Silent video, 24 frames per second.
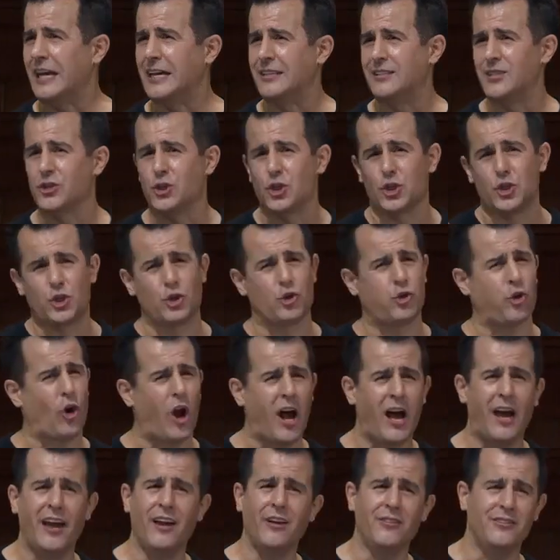into just
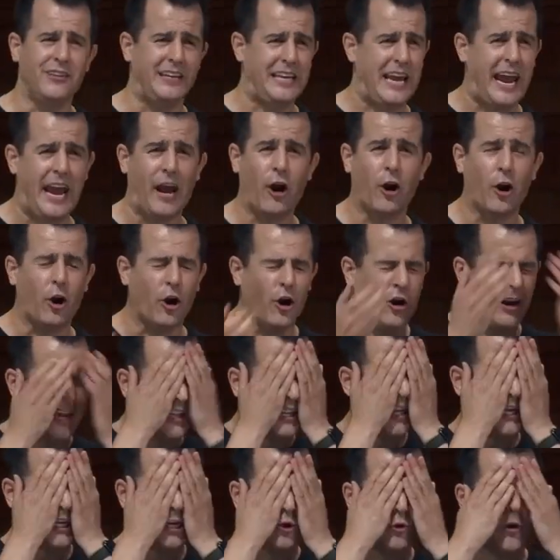trial and error and
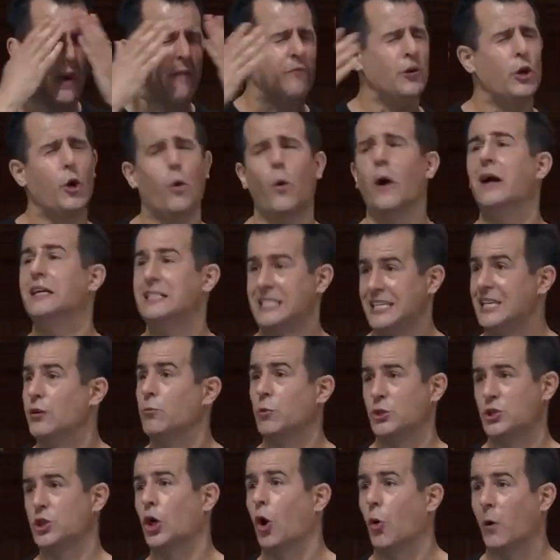like you have no idea
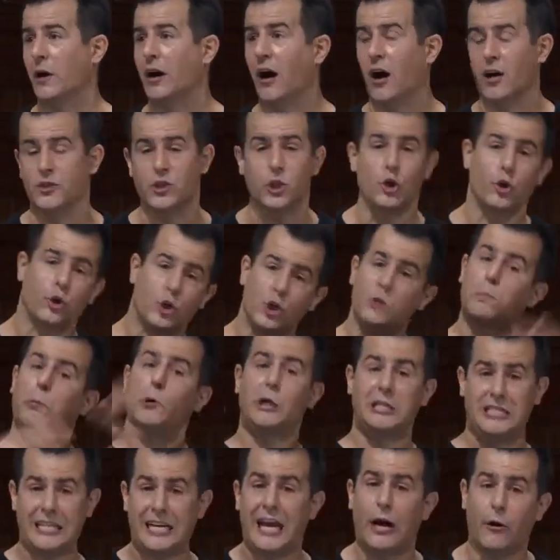what's going on, so you're just
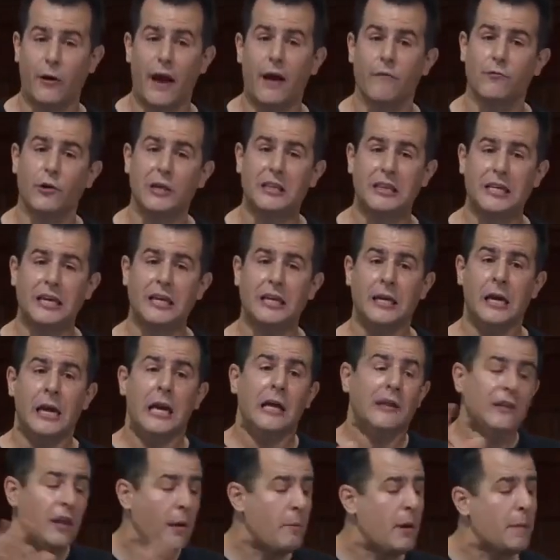printing out everything.
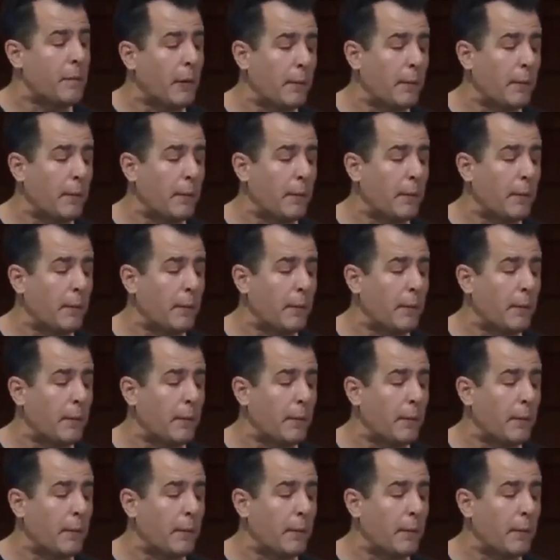Let me